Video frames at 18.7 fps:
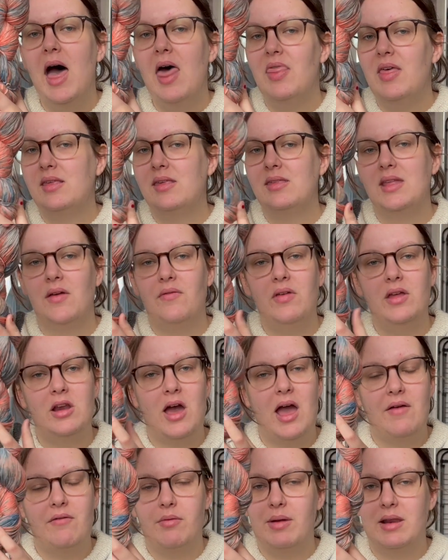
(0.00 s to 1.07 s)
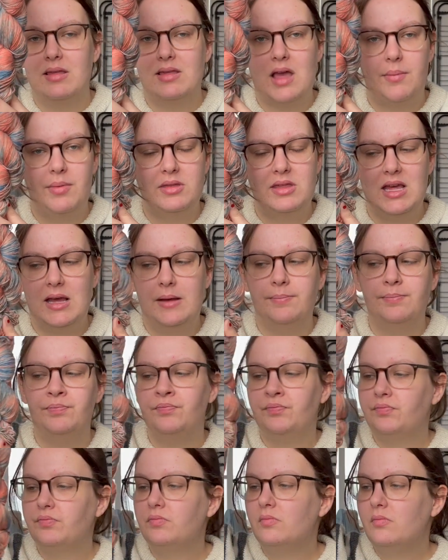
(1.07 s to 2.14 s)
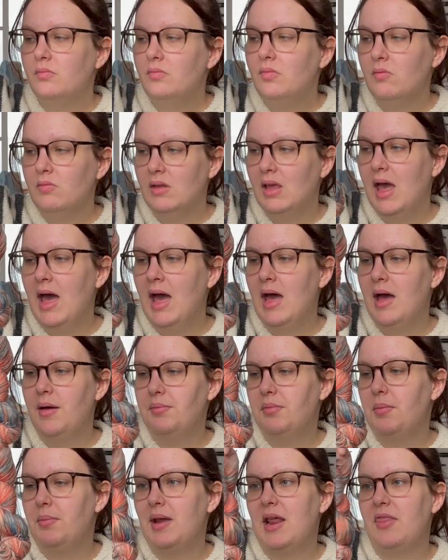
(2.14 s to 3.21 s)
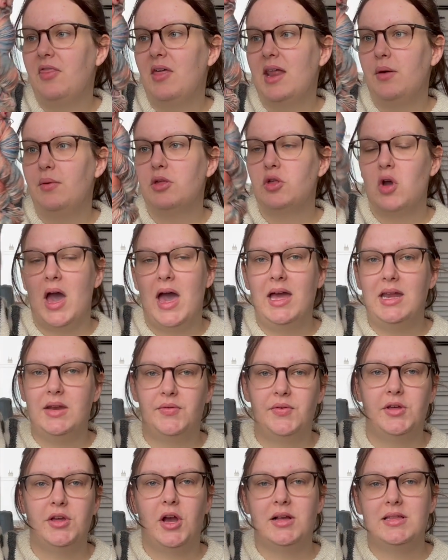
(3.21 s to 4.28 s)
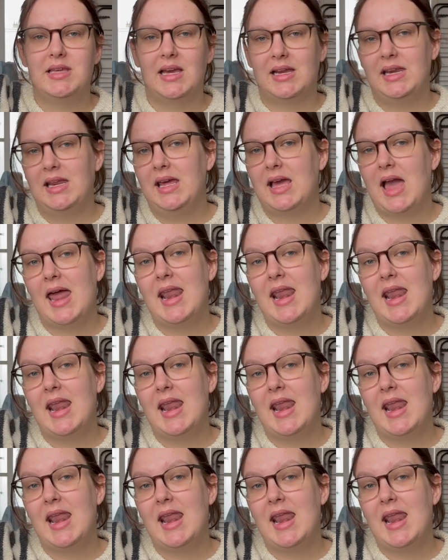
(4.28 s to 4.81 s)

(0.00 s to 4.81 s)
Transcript: This is definitely not everybody's cup of tea, but I thought I would try a different yarn technique,